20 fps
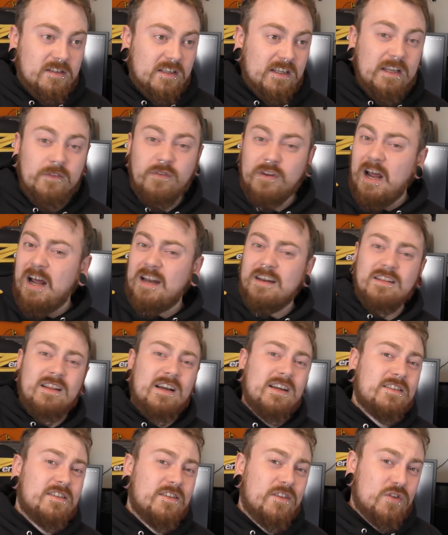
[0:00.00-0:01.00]
and even
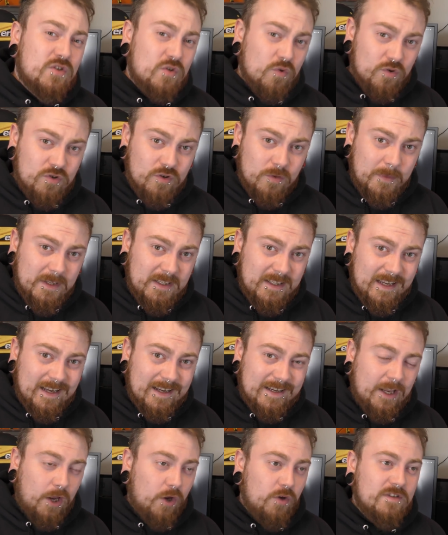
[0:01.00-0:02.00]
analysing the social media
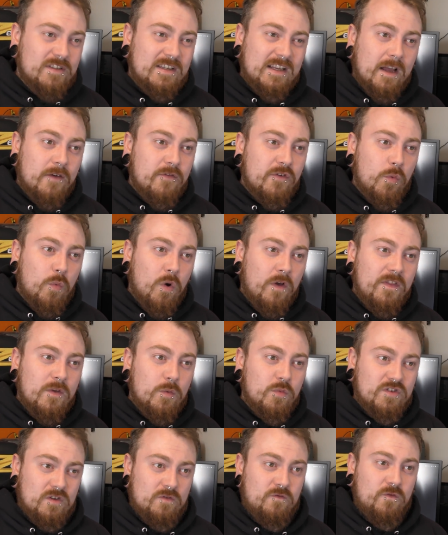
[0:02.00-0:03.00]
accounts of everyone that
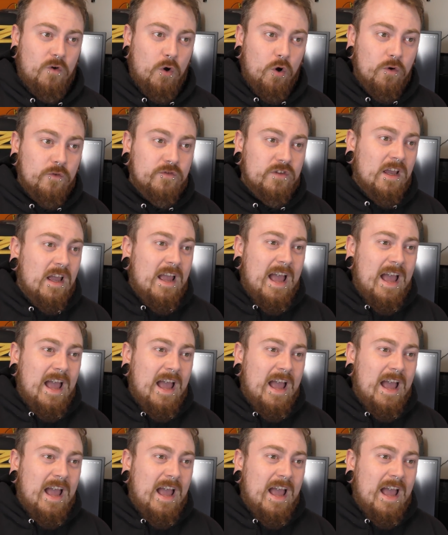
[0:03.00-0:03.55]
was involved,